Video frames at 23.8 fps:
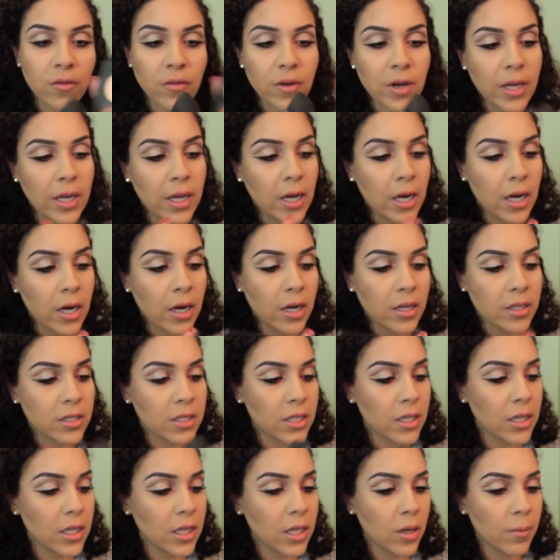over here. It's
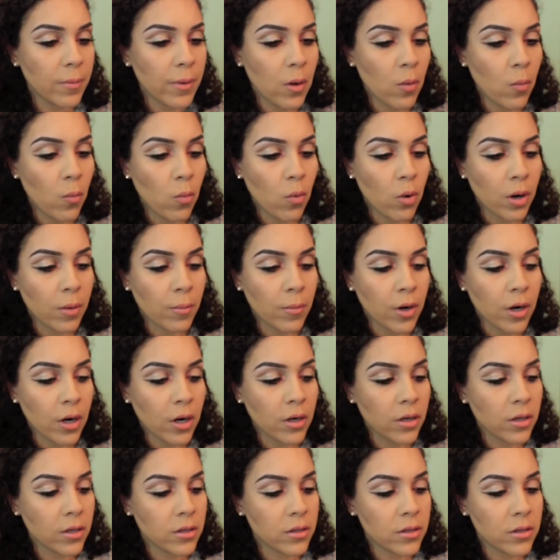a little bit
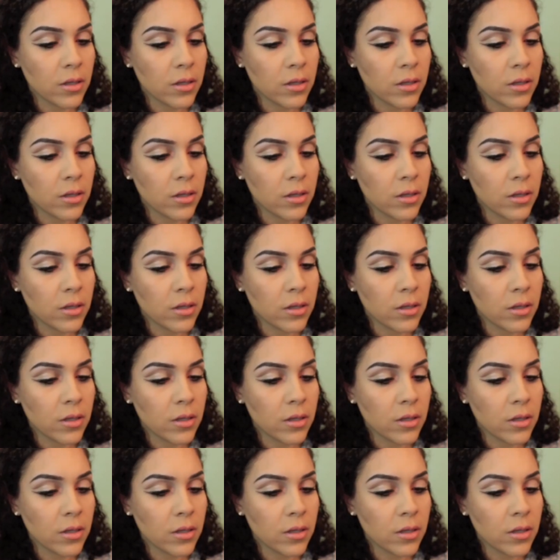warmer.